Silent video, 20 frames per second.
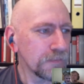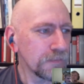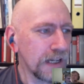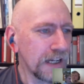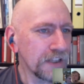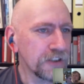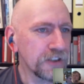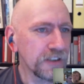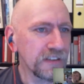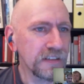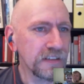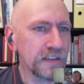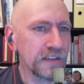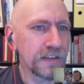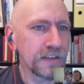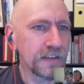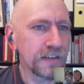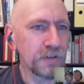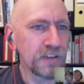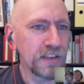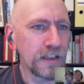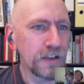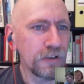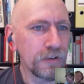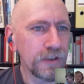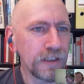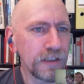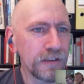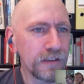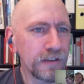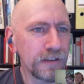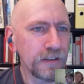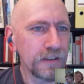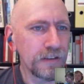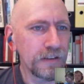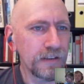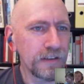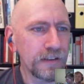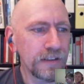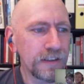I just had a look now in
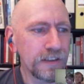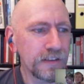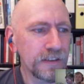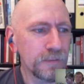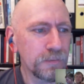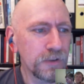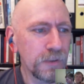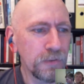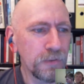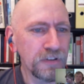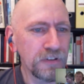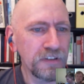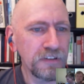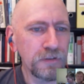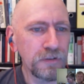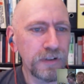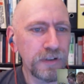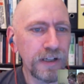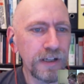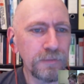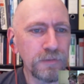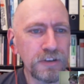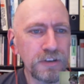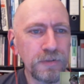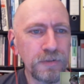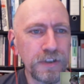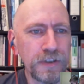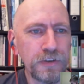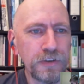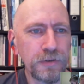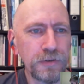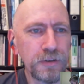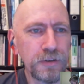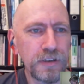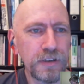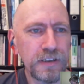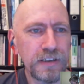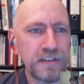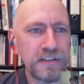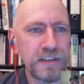the GitHub repository. I'm not quite
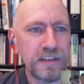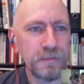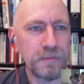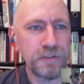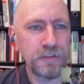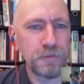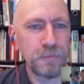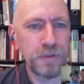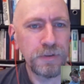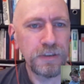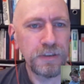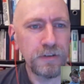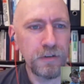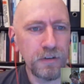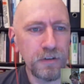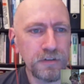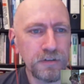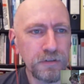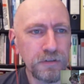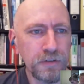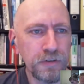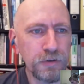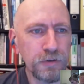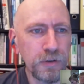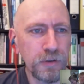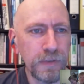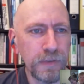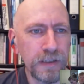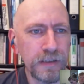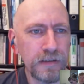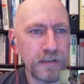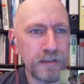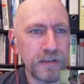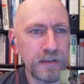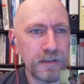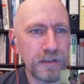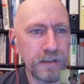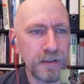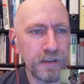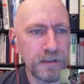sure. It seems to be also
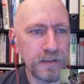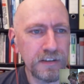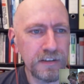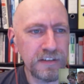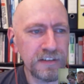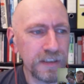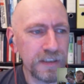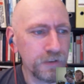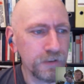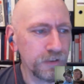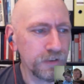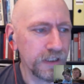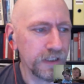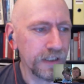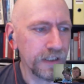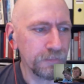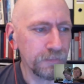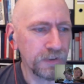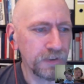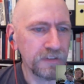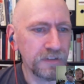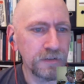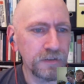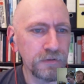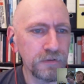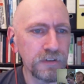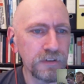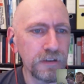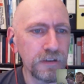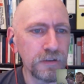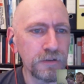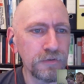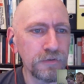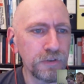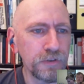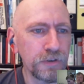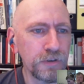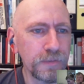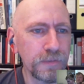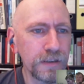QML centric app. It's used a lot
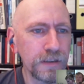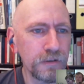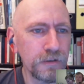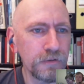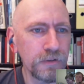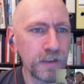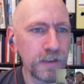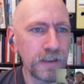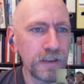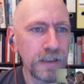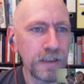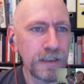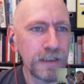of QML only.